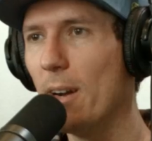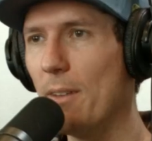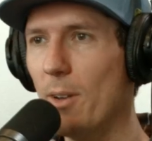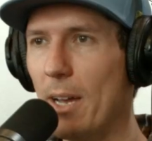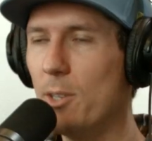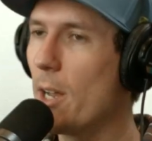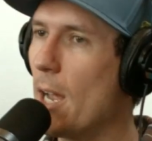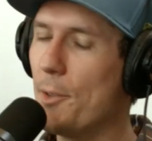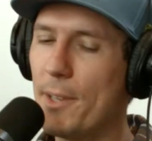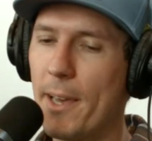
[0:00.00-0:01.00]
have no hat. You got a
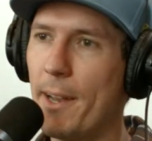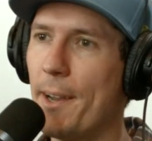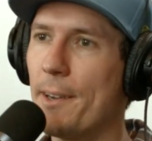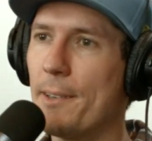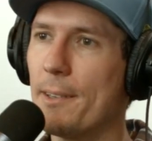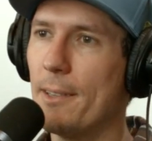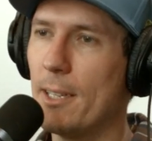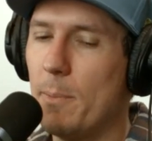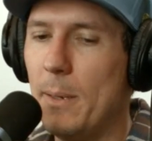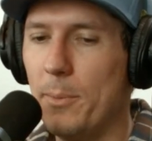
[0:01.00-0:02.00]
healthy head of hair. Let
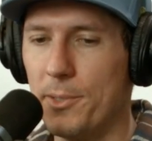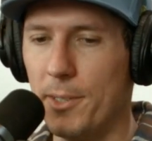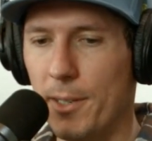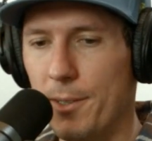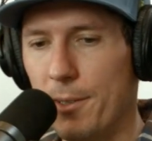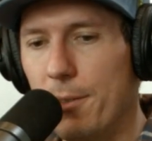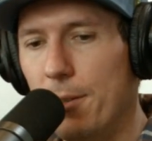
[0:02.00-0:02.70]
the people see it, dude.